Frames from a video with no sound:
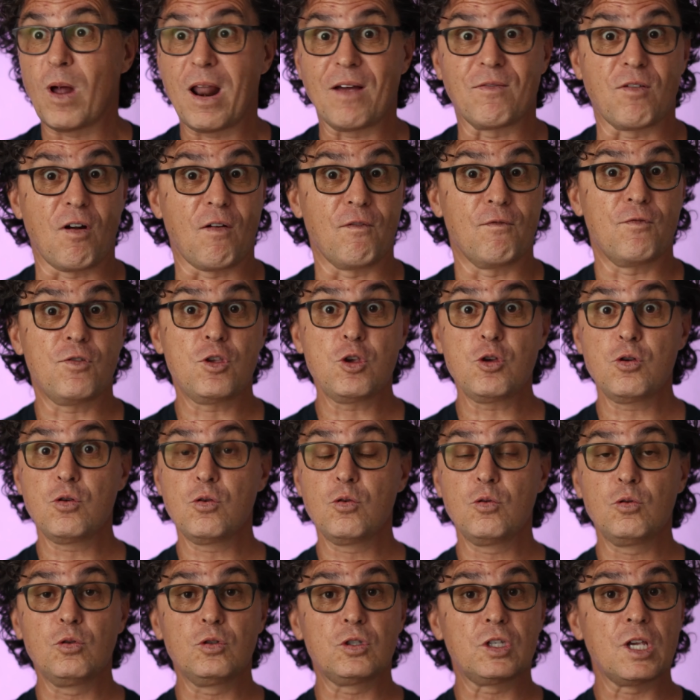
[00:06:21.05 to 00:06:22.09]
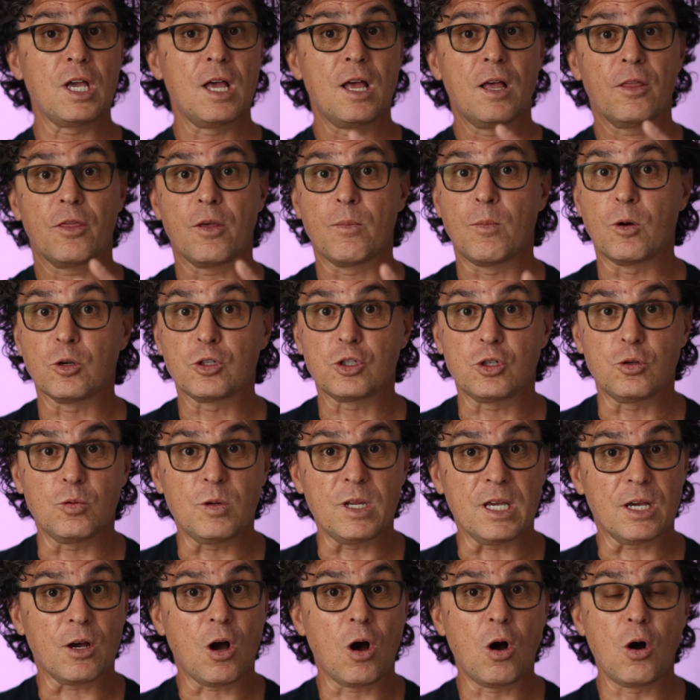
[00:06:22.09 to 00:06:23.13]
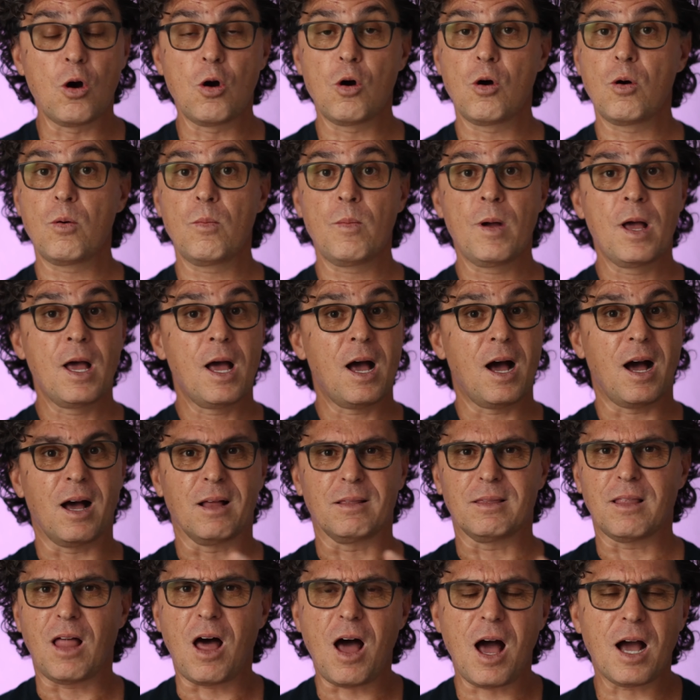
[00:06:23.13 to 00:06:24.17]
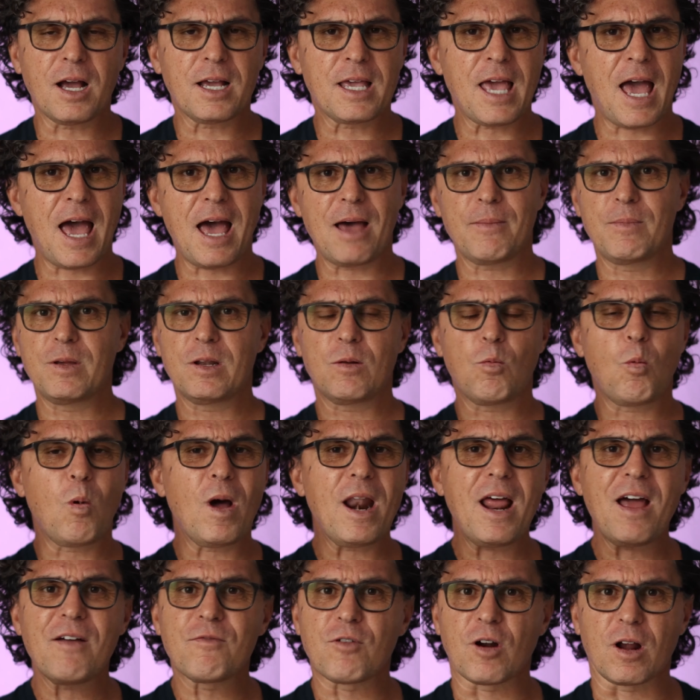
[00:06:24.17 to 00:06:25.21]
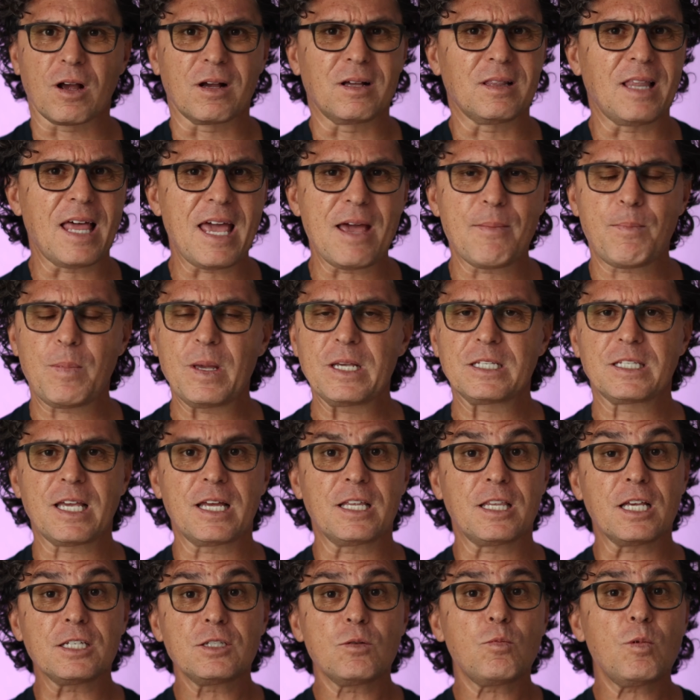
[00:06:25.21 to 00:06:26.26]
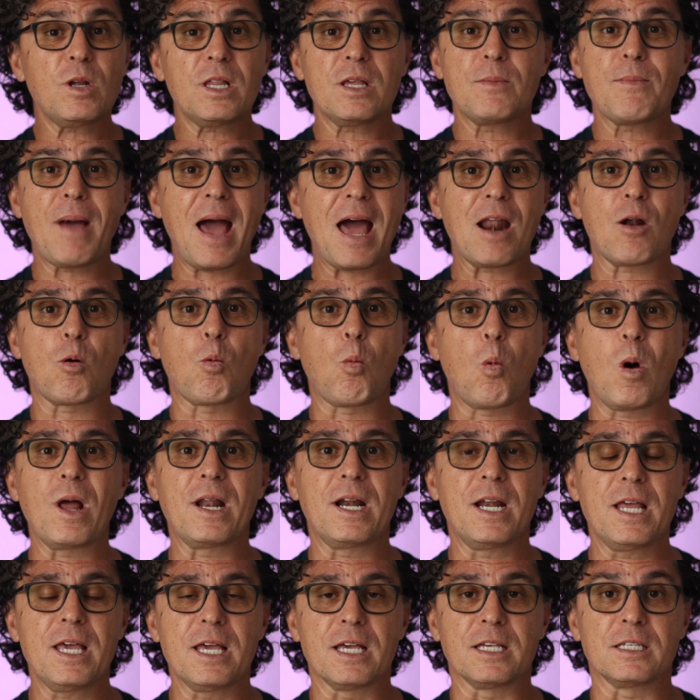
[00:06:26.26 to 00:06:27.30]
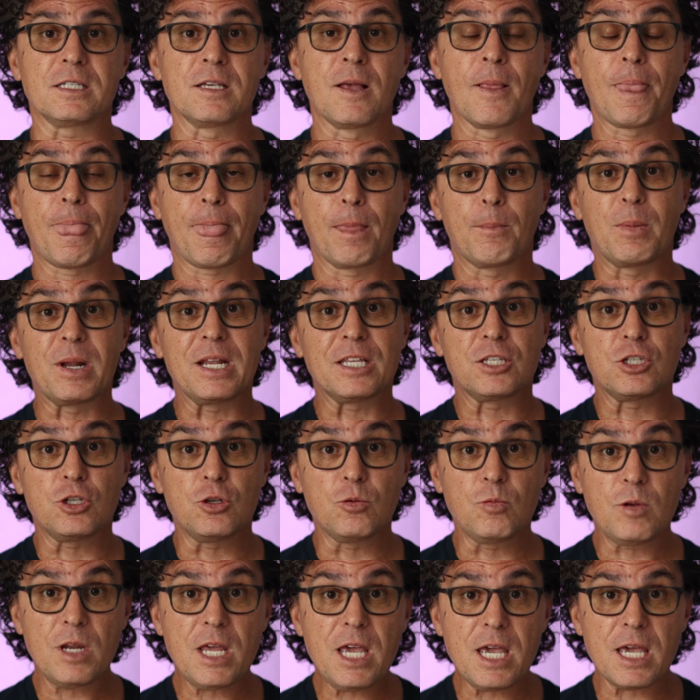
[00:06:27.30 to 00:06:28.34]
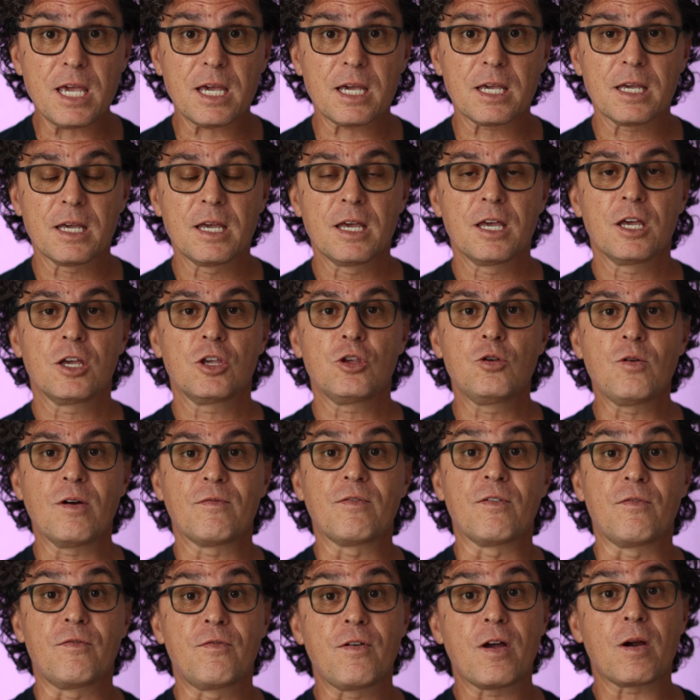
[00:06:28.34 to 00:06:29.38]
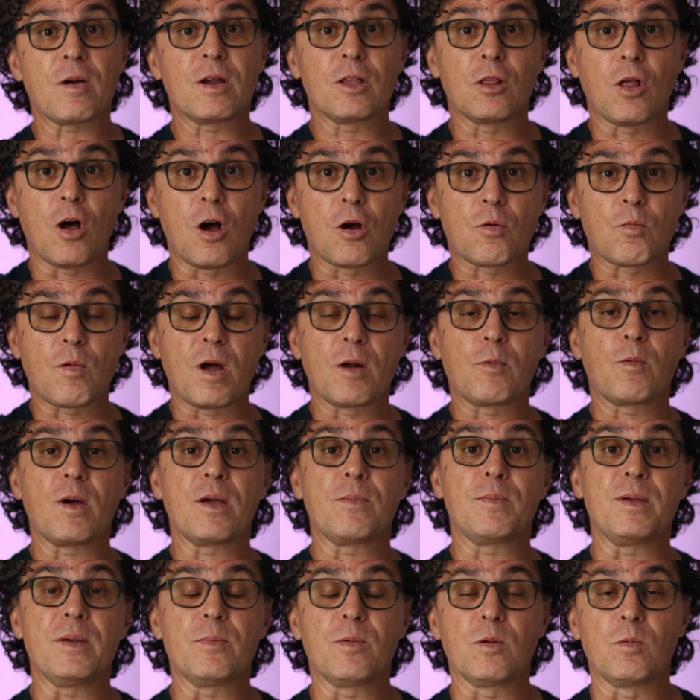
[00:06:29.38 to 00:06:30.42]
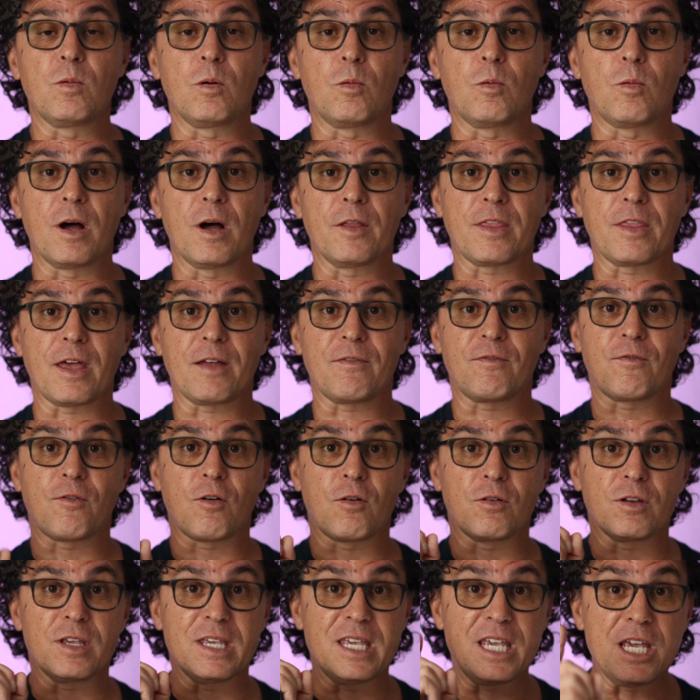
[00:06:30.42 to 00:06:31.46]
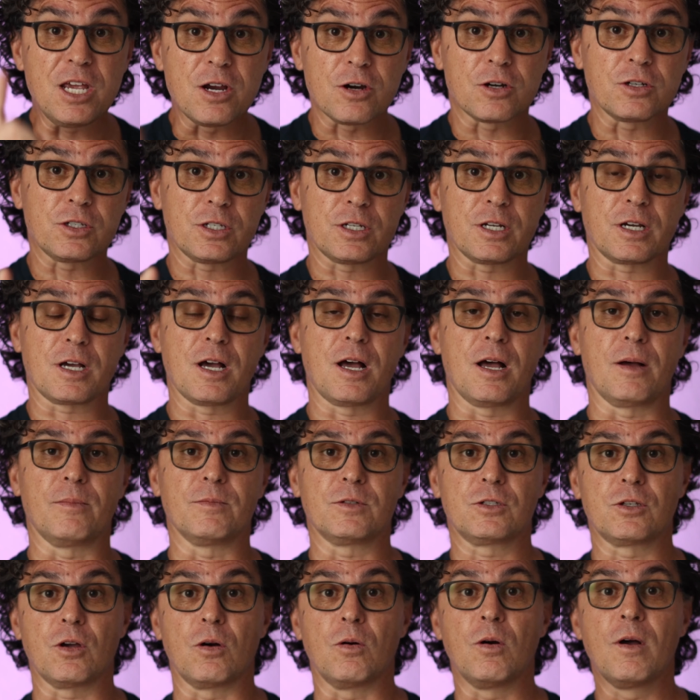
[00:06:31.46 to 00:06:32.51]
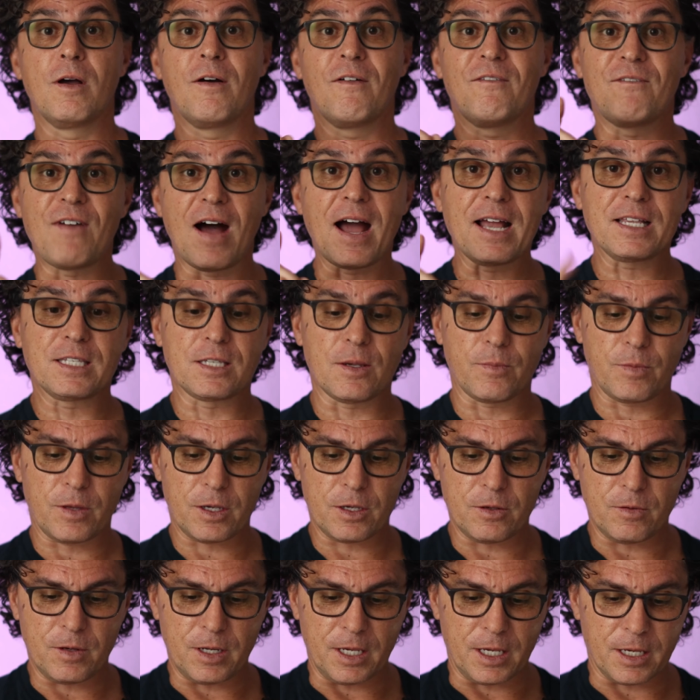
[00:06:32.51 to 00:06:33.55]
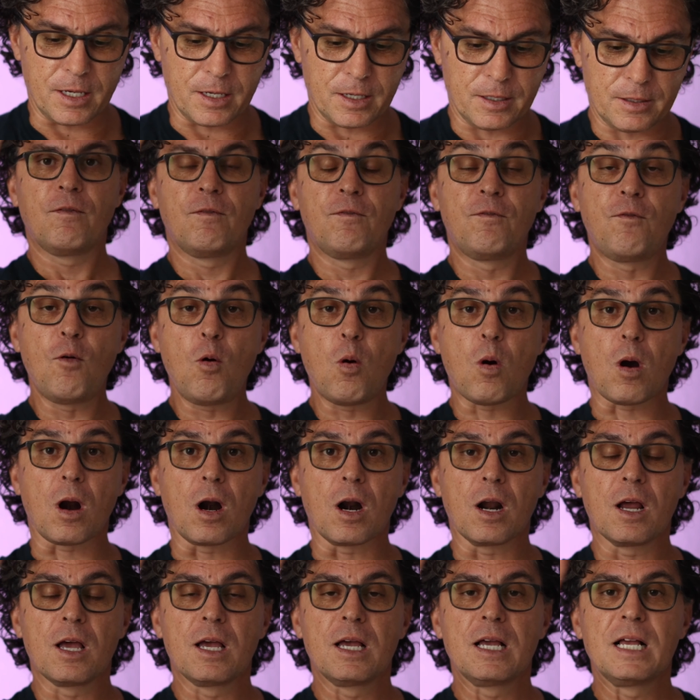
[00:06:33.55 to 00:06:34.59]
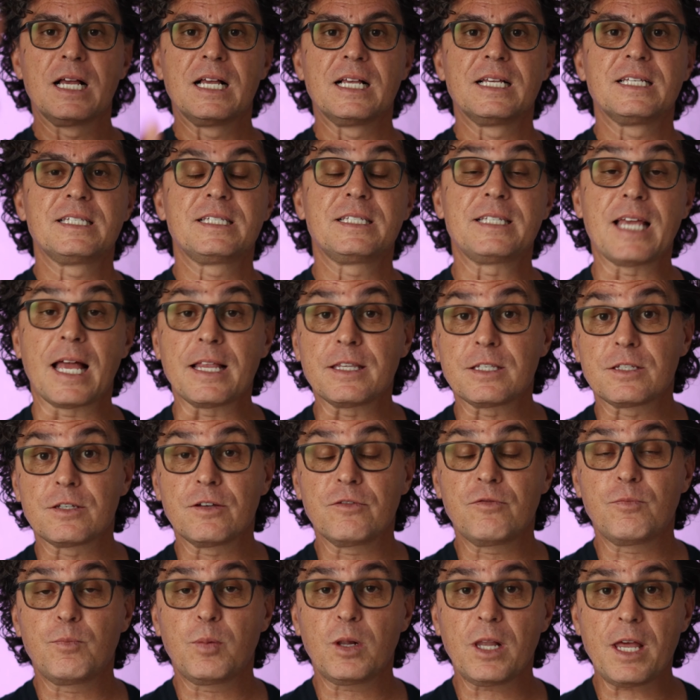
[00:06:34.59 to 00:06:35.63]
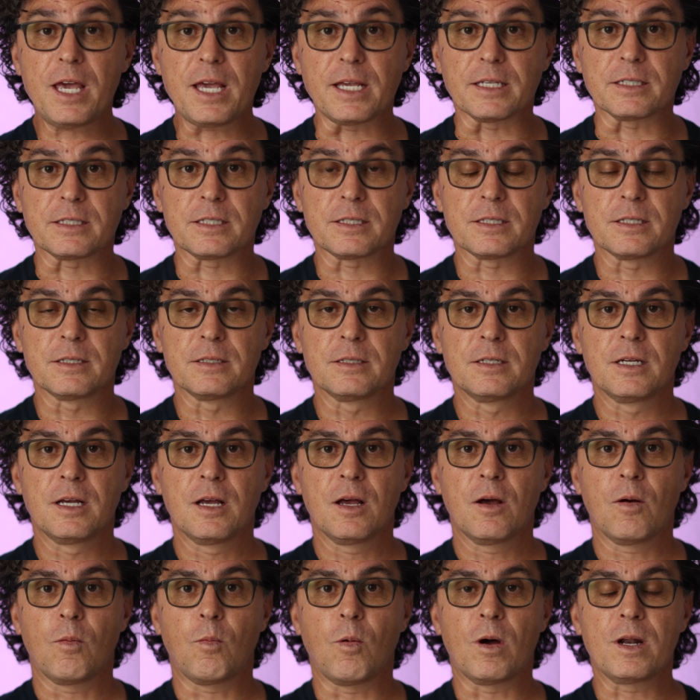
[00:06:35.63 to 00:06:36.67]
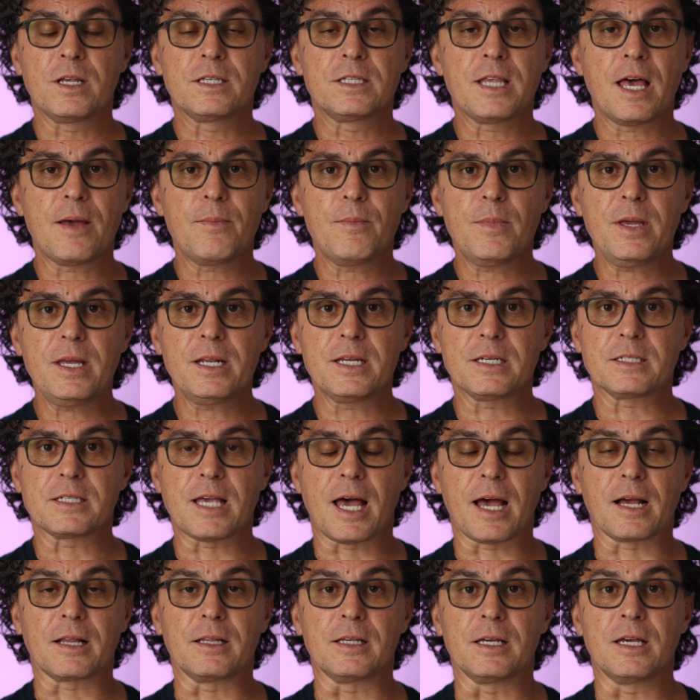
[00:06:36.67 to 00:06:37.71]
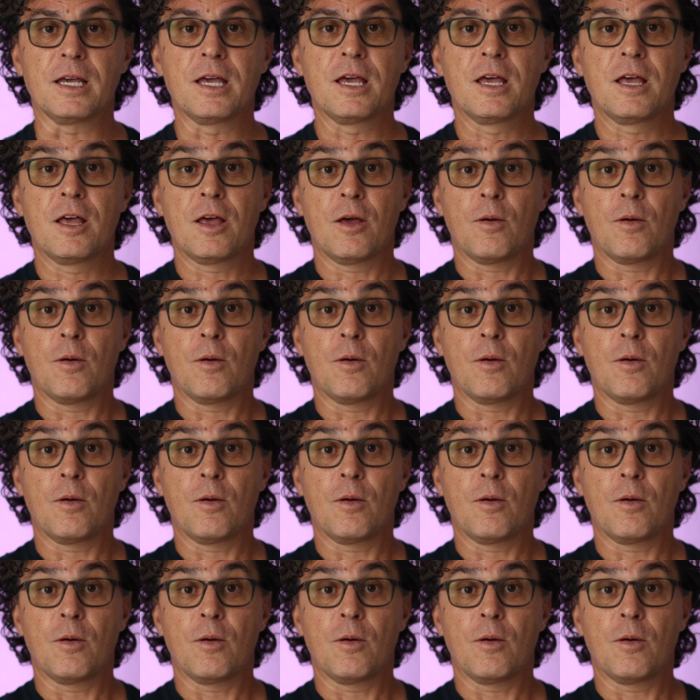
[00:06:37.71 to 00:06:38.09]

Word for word: whatever, views, the most unique home, a log cabin, whatever, a glamping site, it doesn't really matter what it is, but it's unique. You have a very long runway. People will want that for years to come. So find something unique. Four, sense of place. What does that mean exactly?